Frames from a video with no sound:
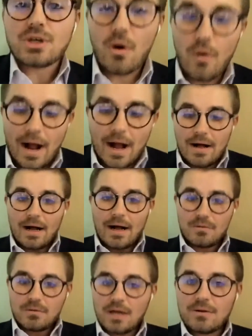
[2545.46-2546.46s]
so I'll,
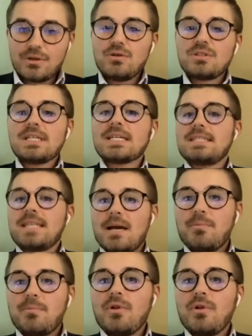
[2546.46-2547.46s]
I'll, I'll use an
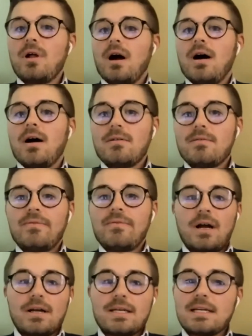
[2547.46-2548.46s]
example of
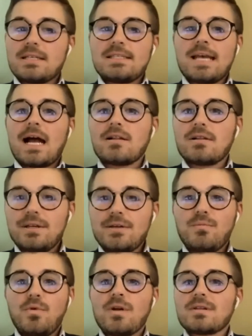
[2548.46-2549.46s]
uh, exactly
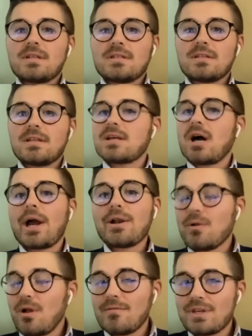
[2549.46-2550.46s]
what the, the
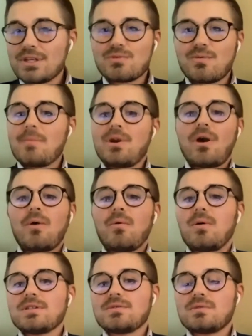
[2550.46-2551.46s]
title of this webinar
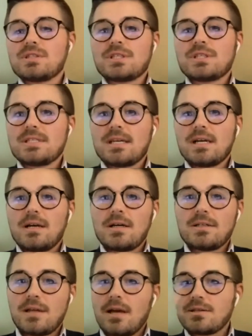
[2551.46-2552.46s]
was, which is
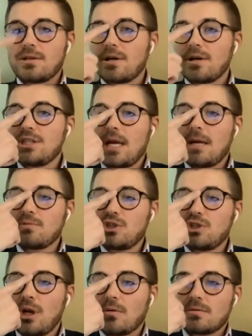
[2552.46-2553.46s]
uh, Attorney James
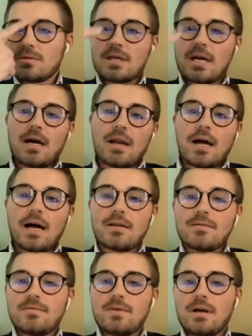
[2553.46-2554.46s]
Jones out, out
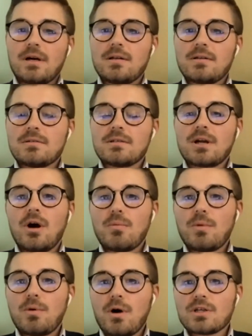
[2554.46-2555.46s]
of uh,
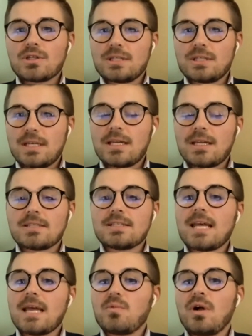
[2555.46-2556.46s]
Tacoma, Washington, an
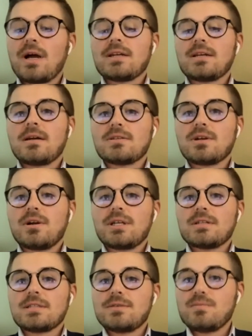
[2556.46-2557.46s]
estate planning
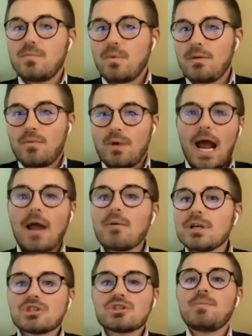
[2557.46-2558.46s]
attorney. See, when, when I
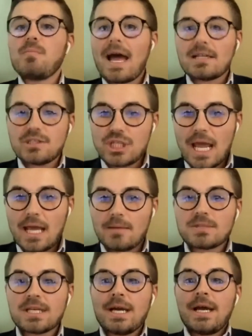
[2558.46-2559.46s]
originally met
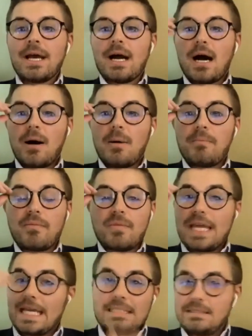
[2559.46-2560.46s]
James, um,
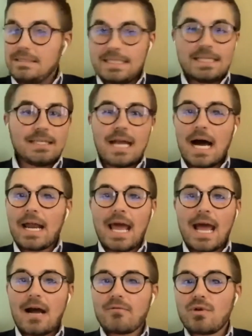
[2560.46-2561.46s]
he did not
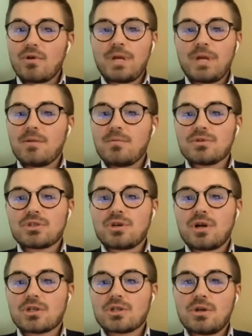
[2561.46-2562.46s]
have a repeatable
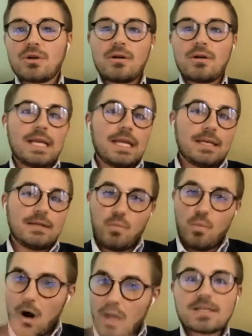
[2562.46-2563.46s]
structure. He
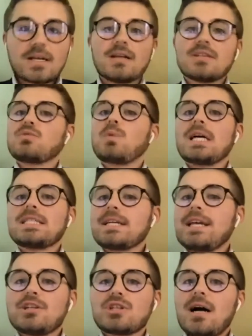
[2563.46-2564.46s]
was
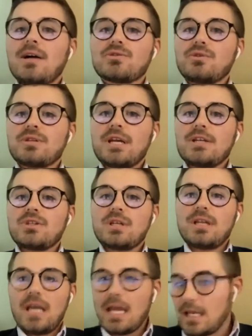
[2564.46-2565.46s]
customizing each
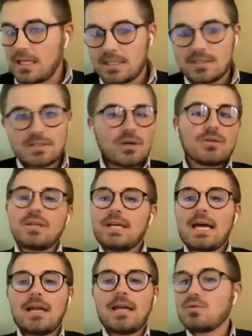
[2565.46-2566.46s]
consultation, and he certainly
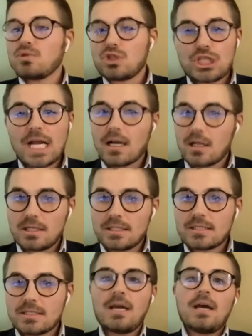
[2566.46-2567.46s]
had no
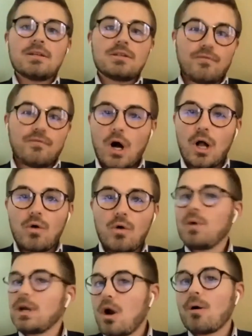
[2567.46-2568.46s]
checklist to follow
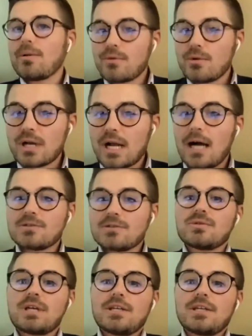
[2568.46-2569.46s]
when going through the
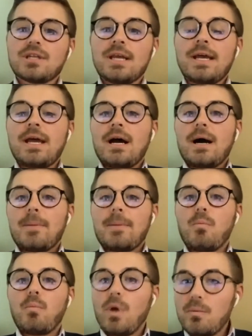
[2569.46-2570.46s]
consultation.
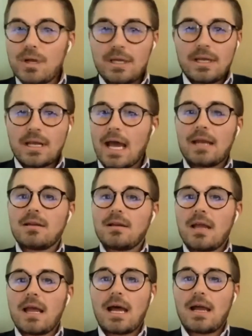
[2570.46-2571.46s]
Um, when we had
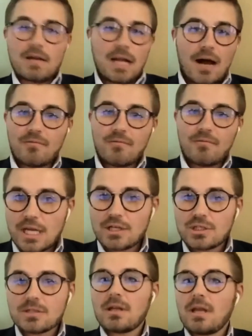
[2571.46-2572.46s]
had a
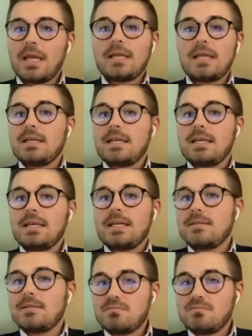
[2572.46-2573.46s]
conversation, he,
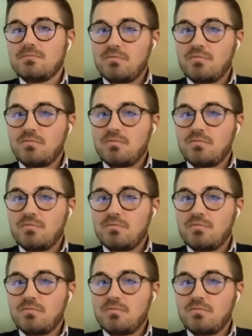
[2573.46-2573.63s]
he